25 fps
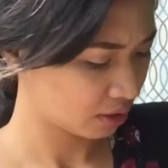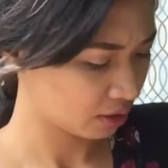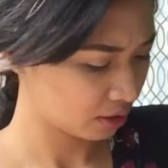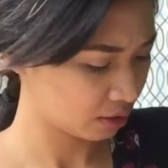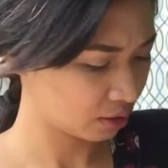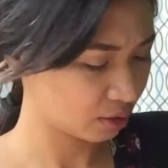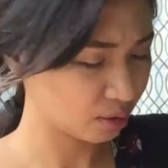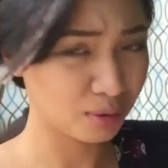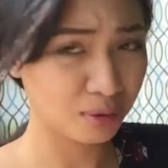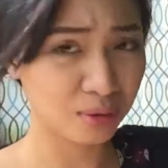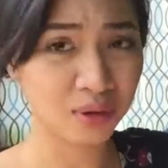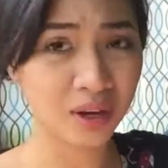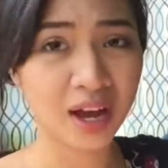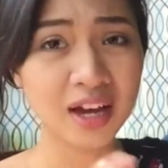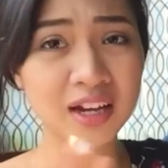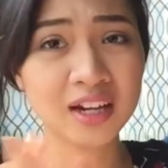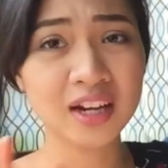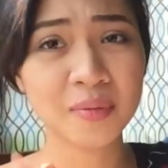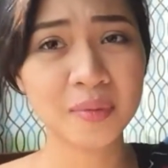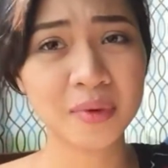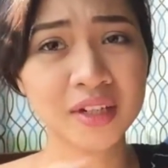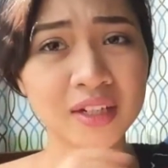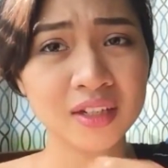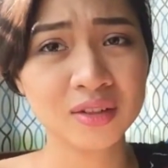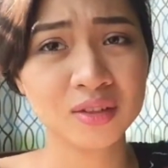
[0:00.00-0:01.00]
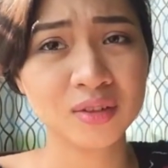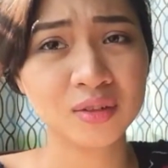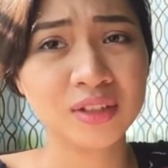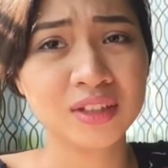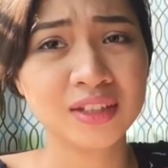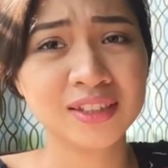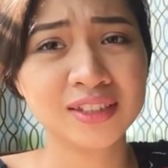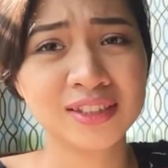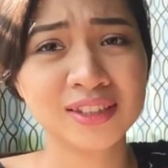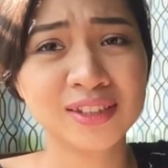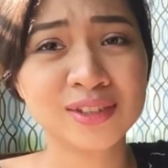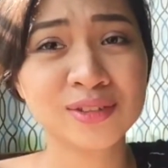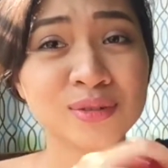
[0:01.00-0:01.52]
So, ang laman nito
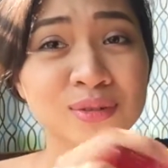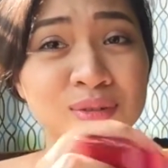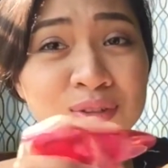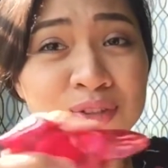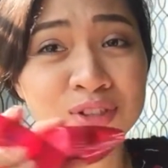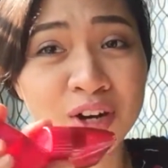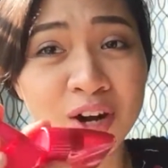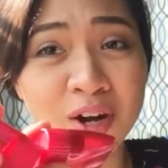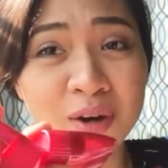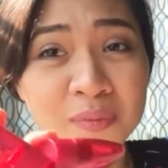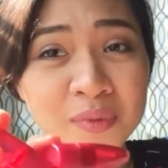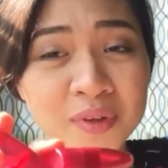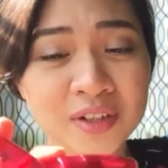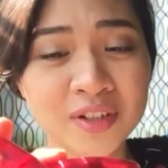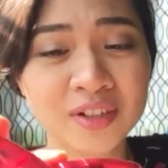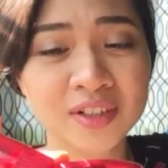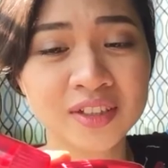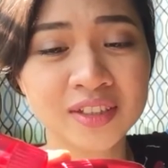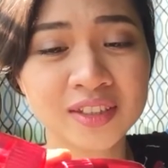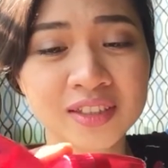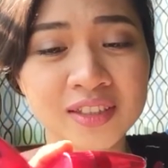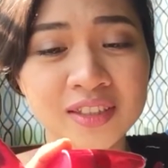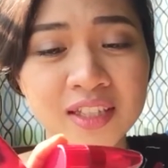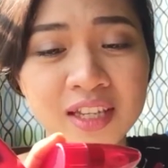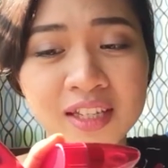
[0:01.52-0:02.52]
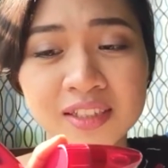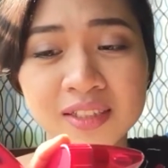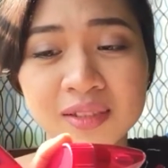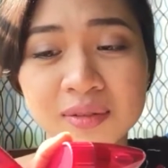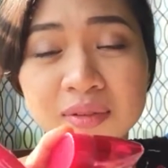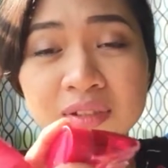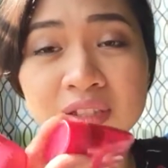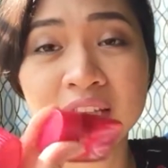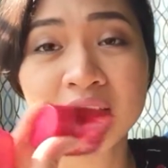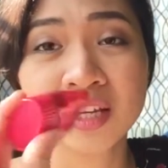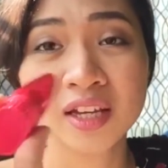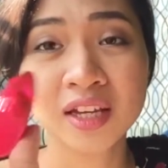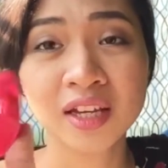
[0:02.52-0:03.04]
is two sharpeners. Yes.
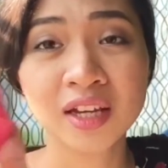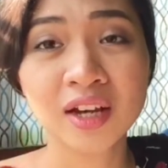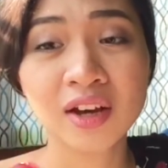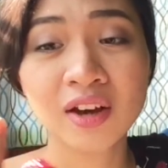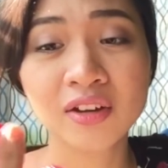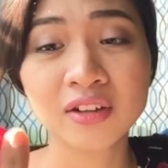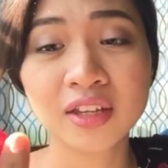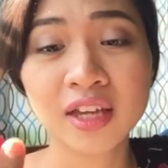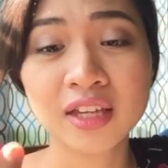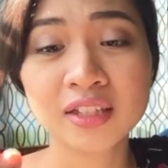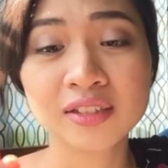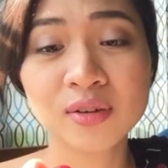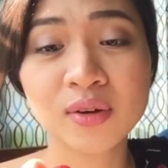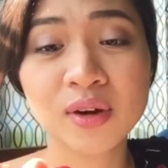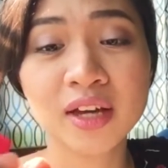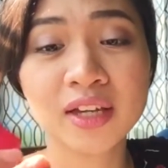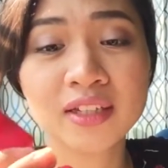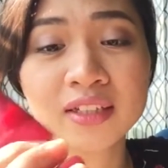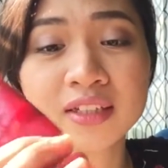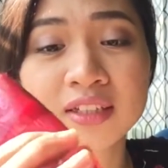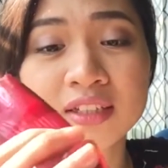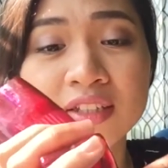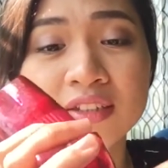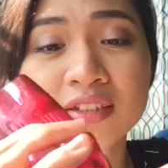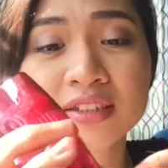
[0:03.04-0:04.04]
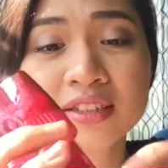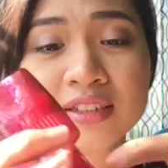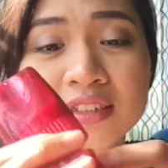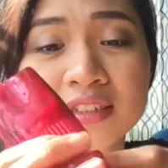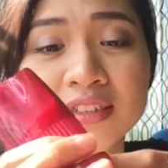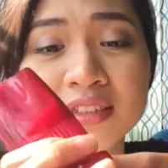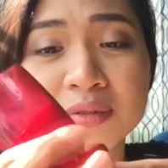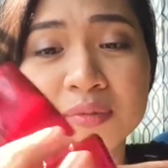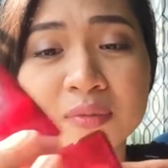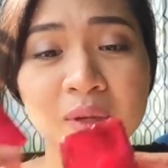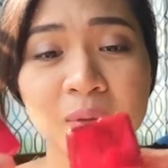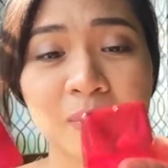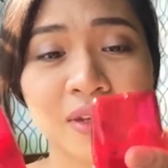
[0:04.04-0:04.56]
Okay, so I could use
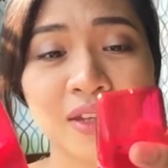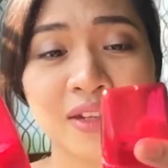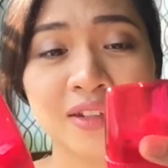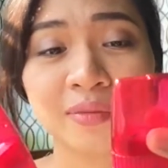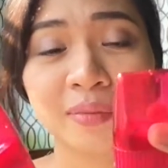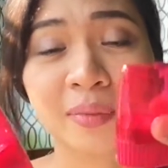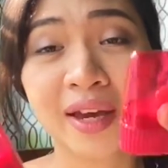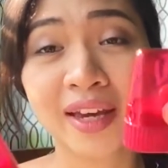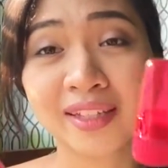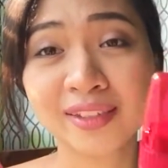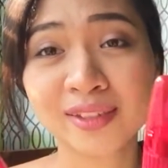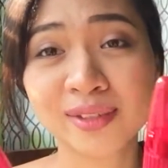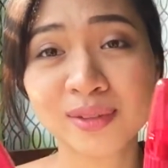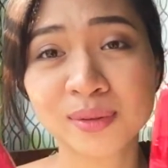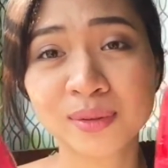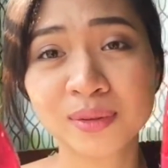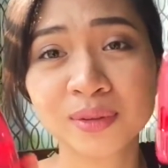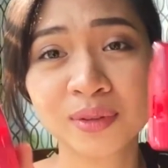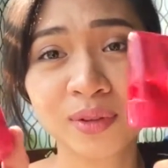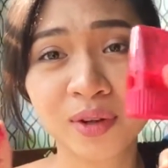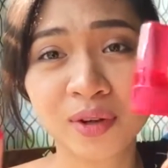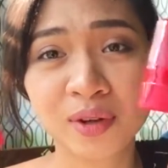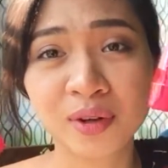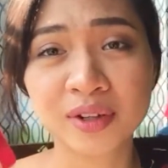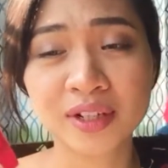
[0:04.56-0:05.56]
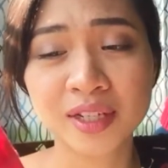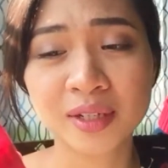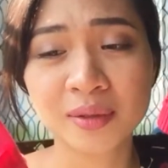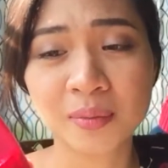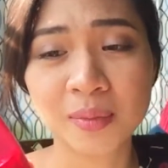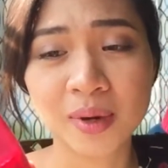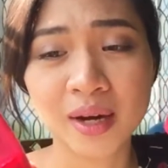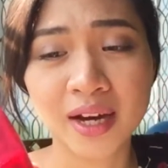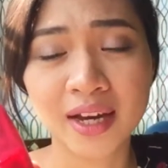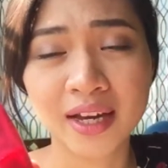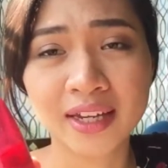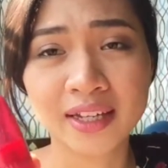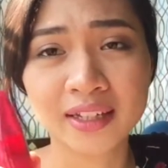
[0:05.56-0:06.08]
this maybe in my school or in
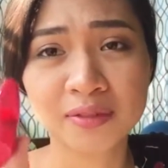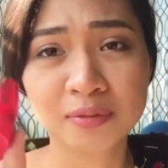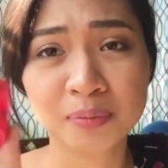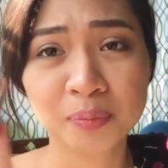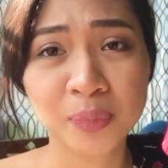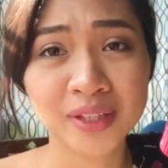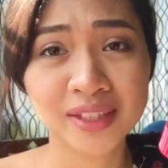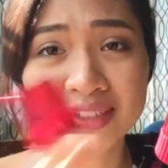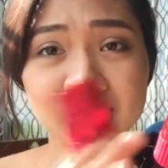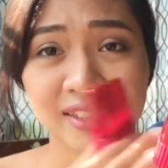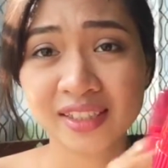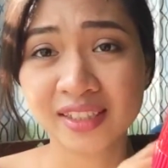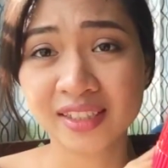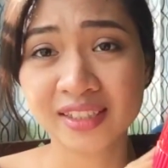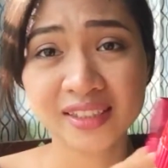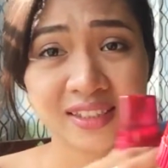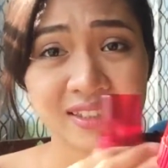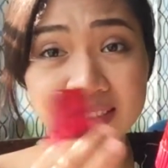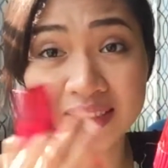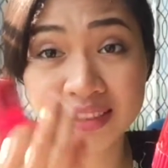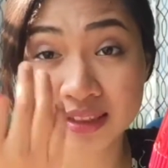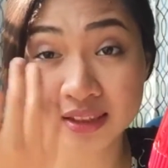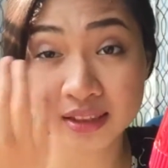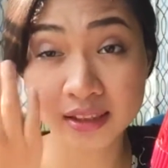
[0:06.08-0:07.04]
my pencils.